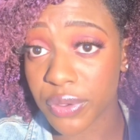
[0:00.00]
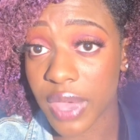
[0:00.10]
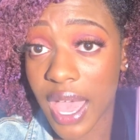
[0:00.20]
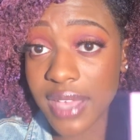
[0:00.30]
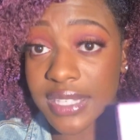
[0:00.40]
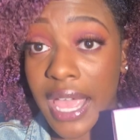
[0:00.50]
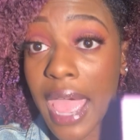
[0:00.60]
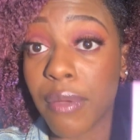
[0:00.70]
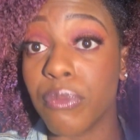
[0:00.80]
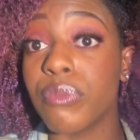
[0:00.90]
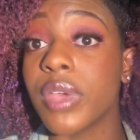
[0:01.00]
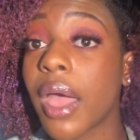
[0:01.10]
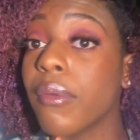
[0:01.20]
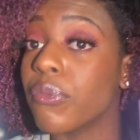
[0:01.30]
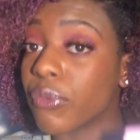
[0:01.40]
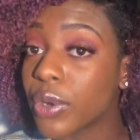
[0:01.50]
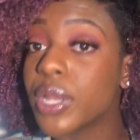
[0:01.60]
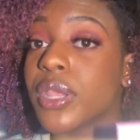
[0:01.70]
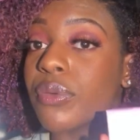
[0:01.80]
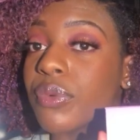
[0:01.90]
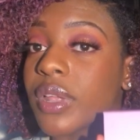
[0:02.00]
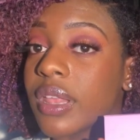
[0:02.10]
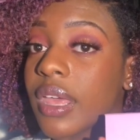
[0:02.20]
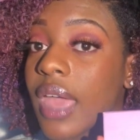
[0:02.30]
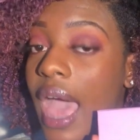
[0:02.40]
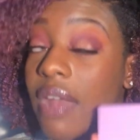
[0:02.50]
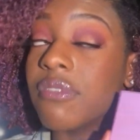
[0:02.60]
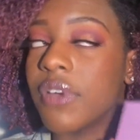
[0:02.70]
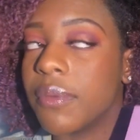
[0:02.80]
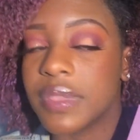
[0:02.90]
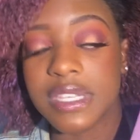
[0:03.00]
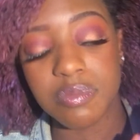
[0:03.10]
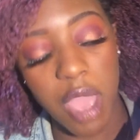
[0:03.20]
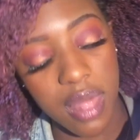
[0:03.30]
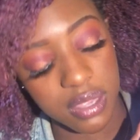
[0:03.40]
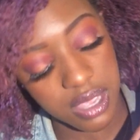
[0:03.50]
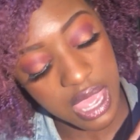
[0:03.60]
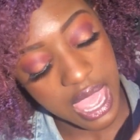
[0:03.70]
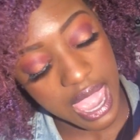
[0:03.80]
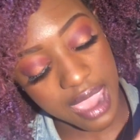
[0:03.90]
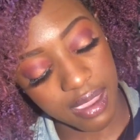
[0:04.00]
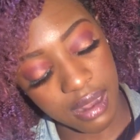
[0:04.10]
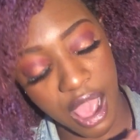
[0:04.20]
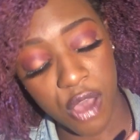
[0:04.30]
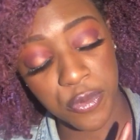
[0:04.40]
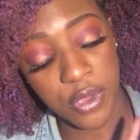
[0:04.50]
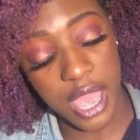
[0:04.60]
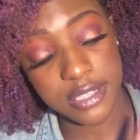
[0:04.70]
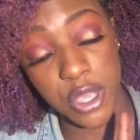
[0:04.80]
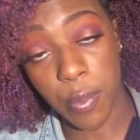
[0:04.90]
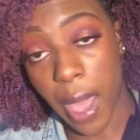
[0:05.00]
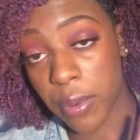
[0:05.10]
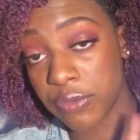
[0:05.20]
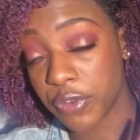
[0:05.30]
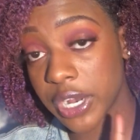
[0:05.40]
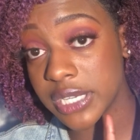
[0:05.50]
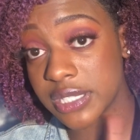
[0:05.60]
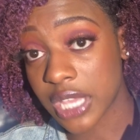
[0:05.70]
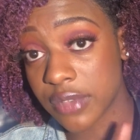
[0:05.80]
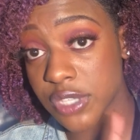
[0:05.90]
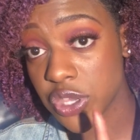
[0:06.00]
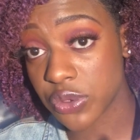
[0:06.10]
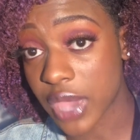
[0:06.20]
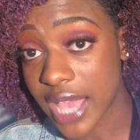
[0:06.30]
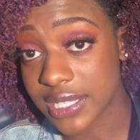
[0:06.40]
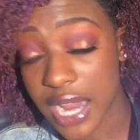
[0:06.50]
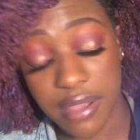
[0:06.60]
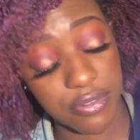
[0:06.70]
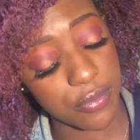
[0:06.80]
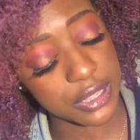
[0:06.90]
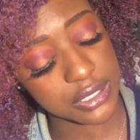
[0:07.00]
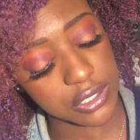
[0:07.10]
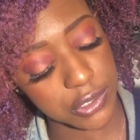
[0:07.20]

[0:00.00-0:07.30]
you guys. Like I really had fun with this palette, and I hope you guys go buy one for yourself so you guys can have fun with it